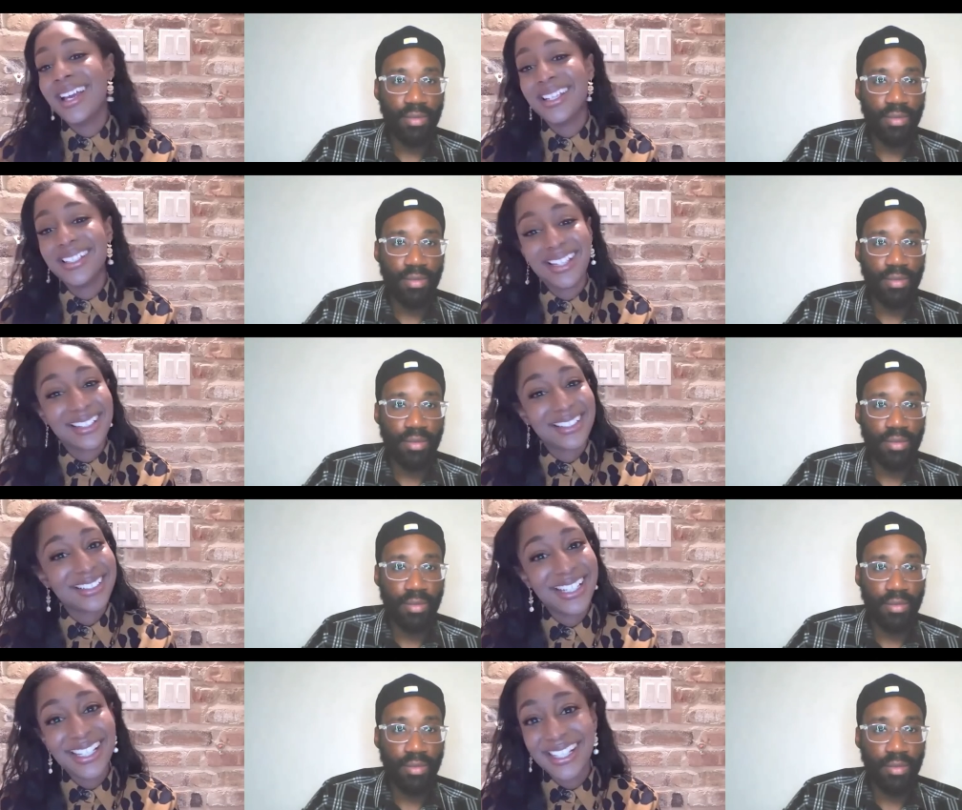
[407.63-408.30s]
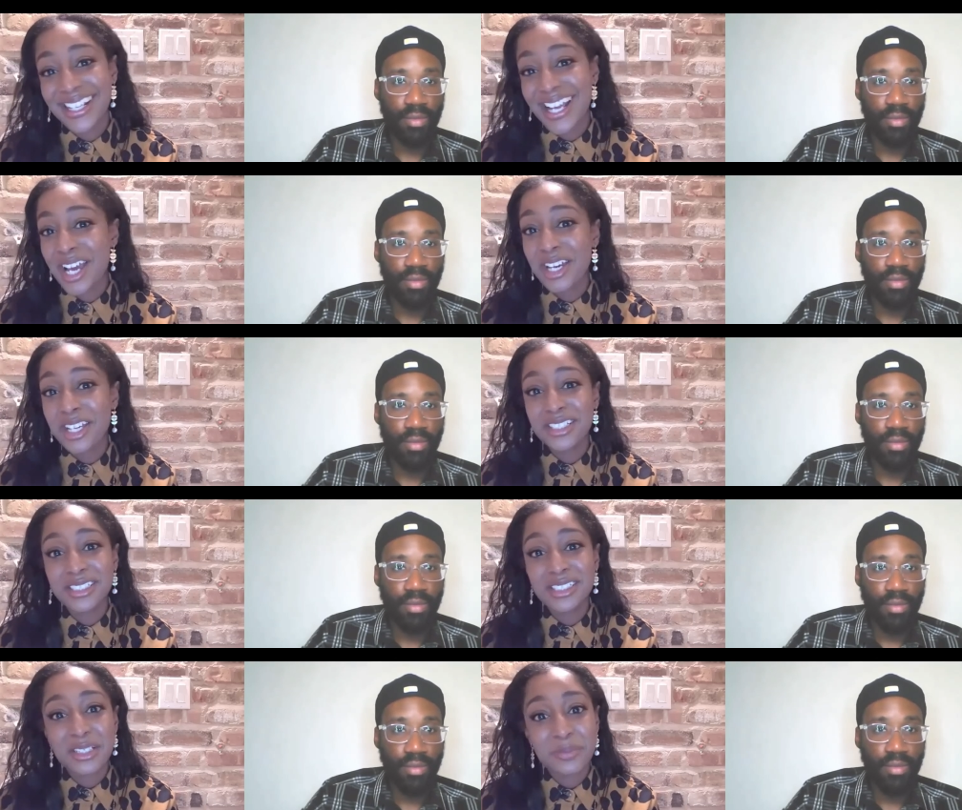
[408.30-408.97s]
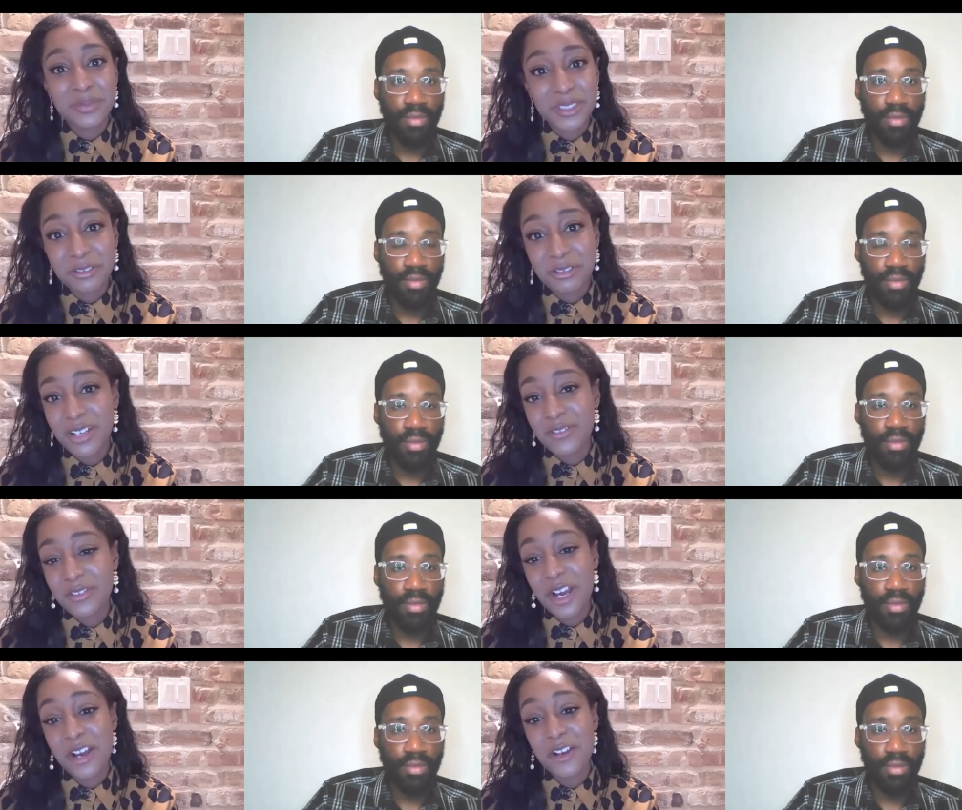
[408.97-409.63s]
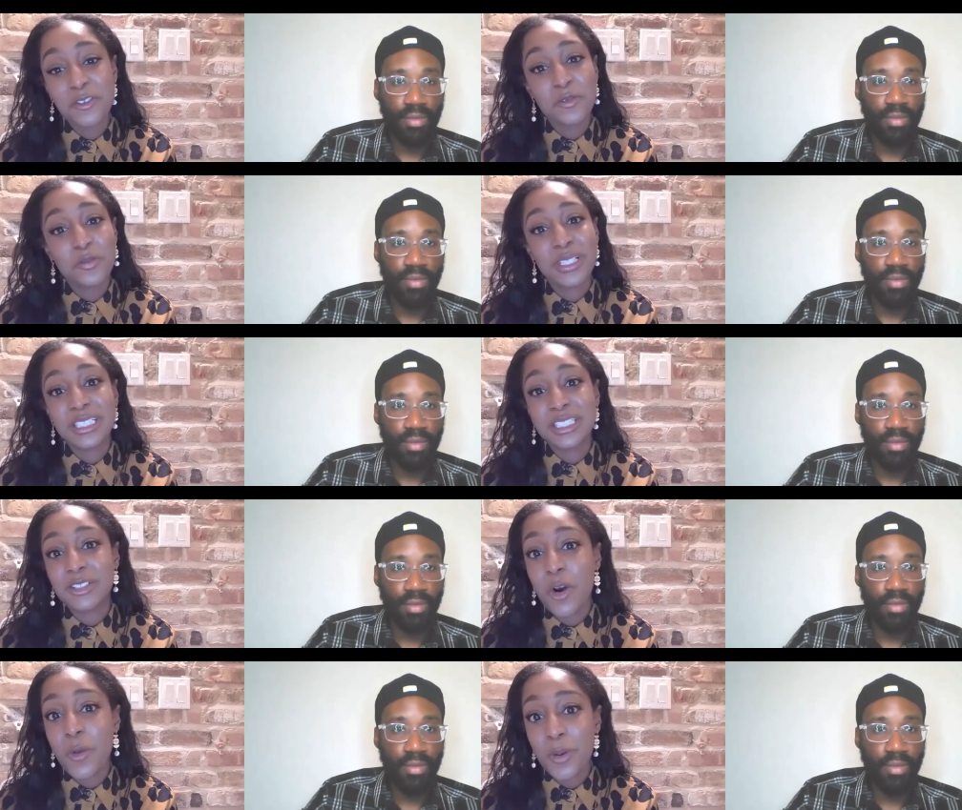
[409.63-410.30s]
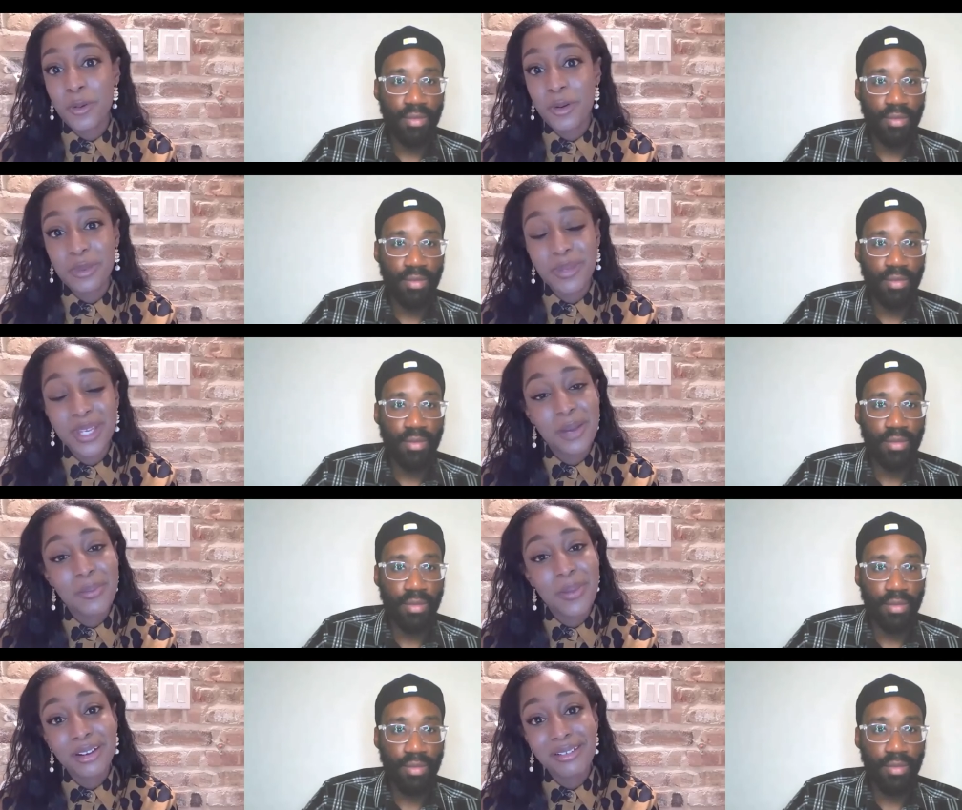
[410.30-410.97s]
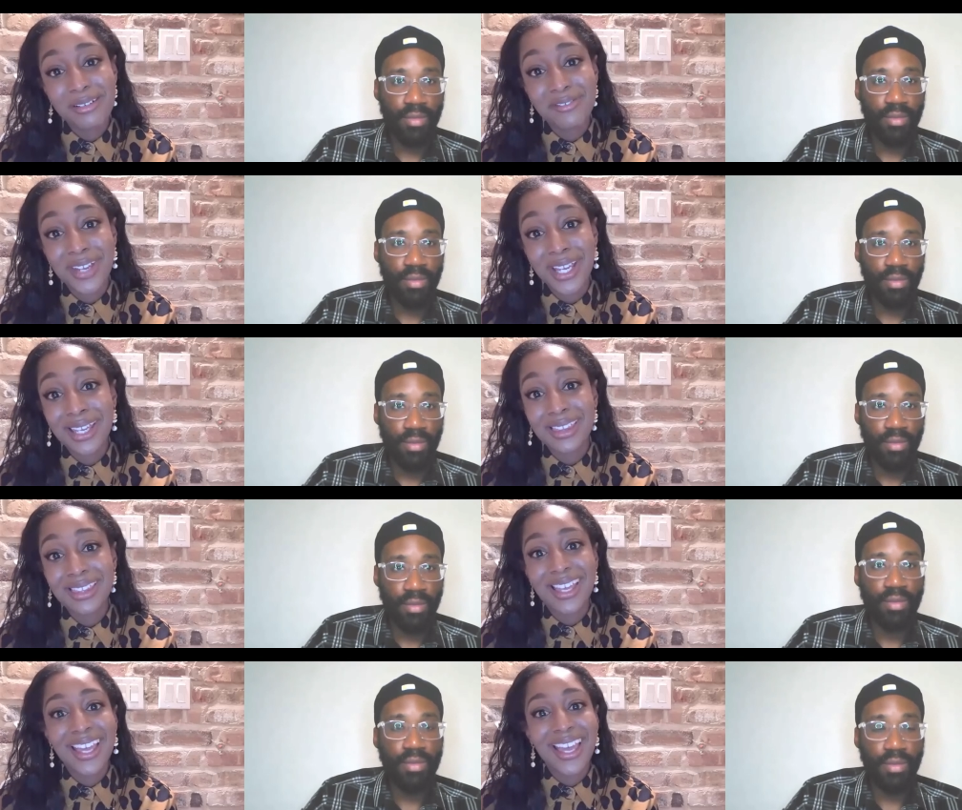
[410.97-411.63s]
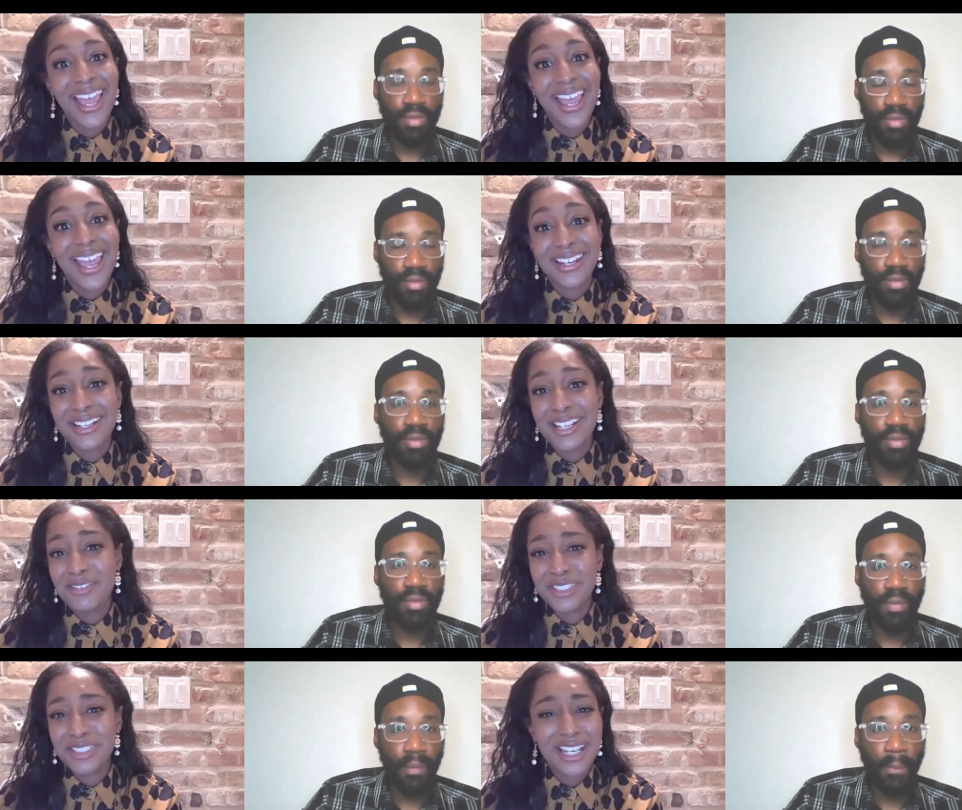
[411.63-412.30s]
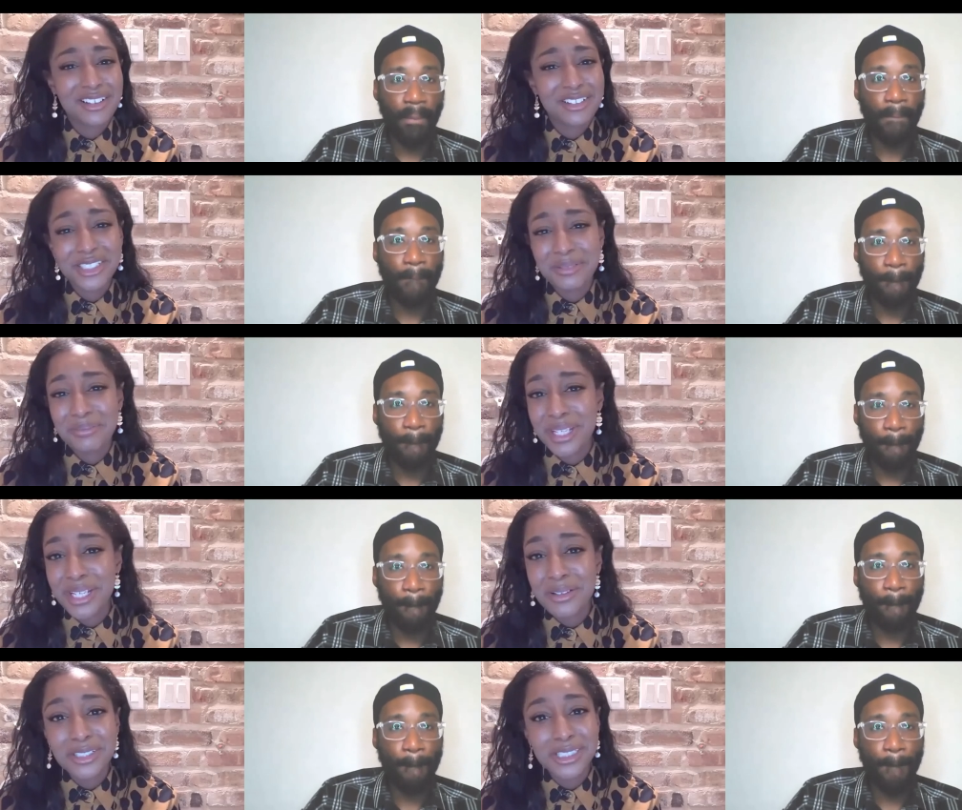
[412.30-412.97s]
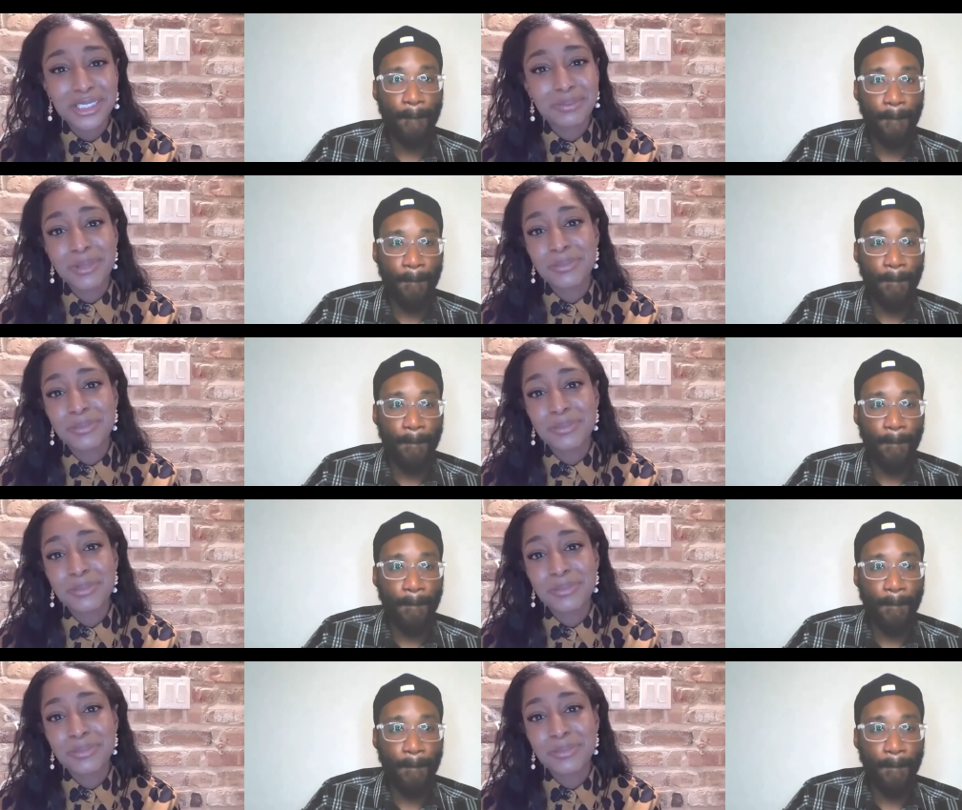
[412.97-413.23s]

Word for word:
Speaker 1: Dr. Ed. I just am so grateful how you've been so open with me about your faith and even challenging me to just be